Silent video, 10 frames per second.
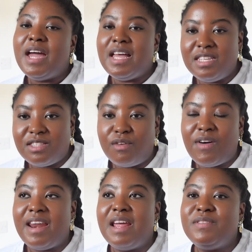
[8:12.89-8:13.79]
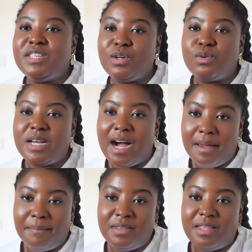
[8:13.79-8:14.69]
and stuff, and every single
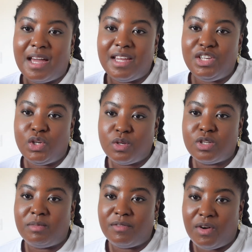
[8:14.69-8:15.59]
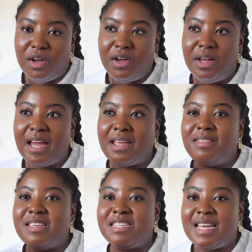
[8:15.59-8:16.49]
time that he does something for her, like
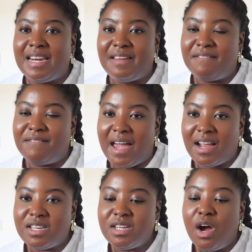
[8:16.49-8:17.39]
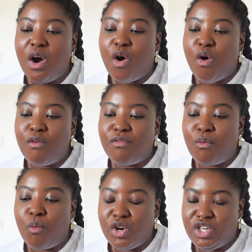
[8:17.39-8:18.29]
the side effect of
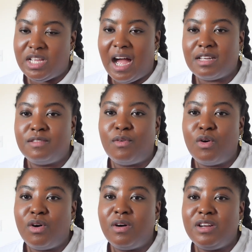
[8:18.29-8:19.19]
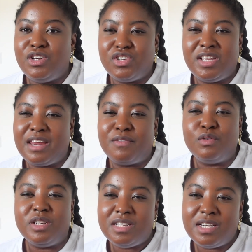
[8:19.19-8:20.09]
what she's asked for, she doesn't get the
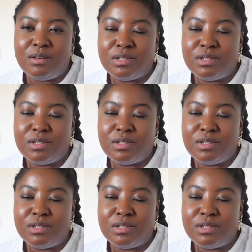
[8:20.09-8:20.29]
full detail.